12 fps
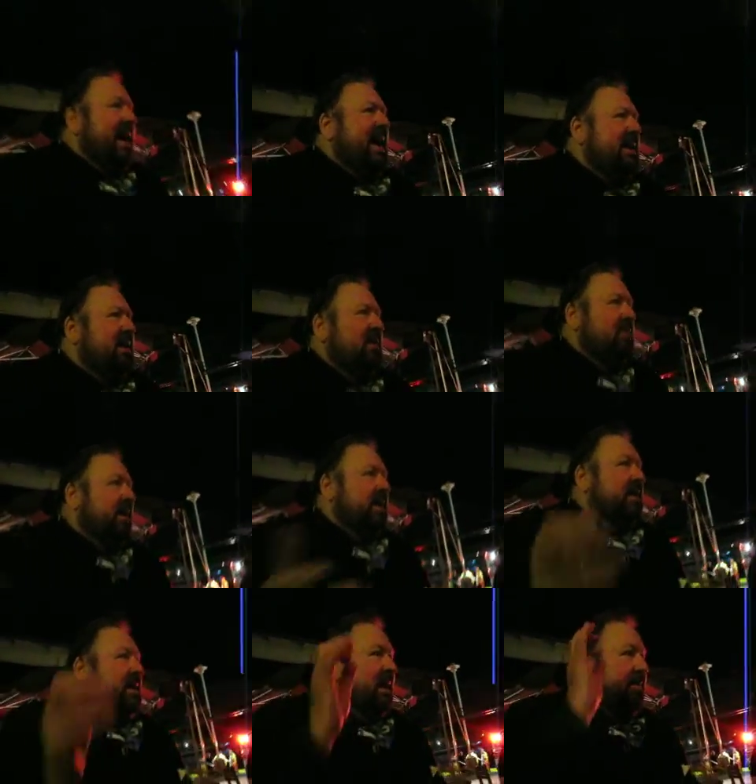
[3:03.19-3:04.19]
I had to learn to
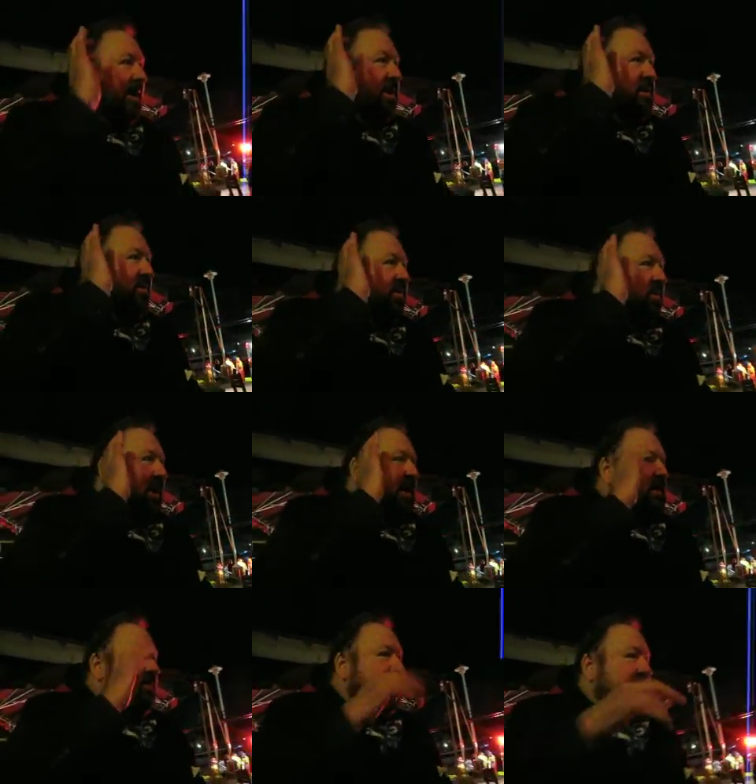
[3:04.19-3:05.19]
conduct because if you
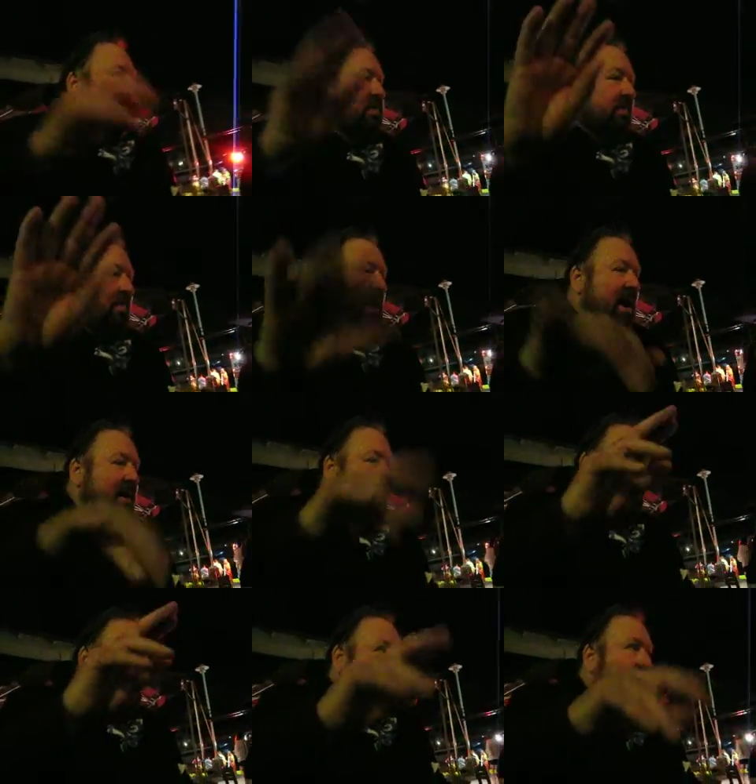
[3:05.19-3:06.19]
write some things
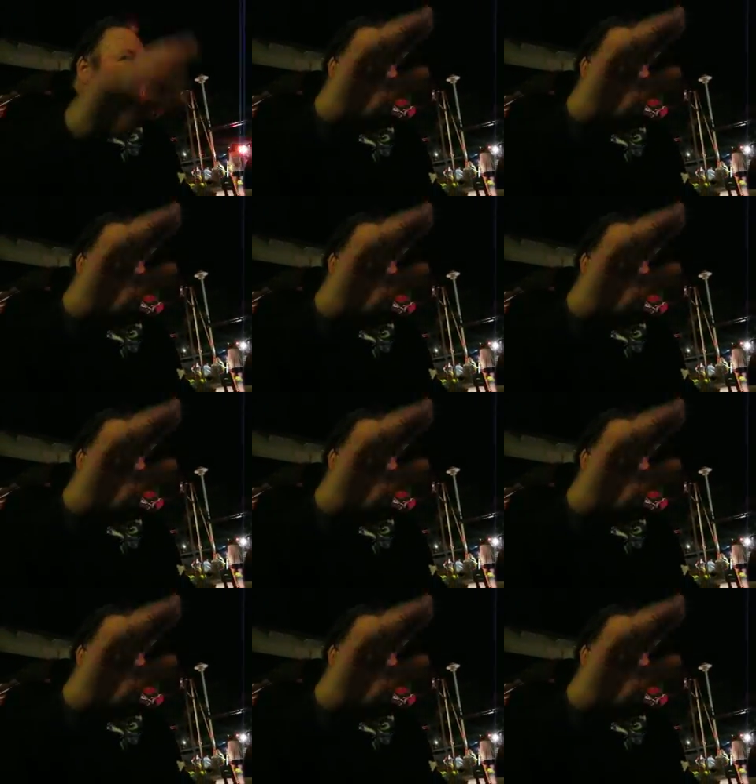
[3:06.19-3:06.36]
rubato,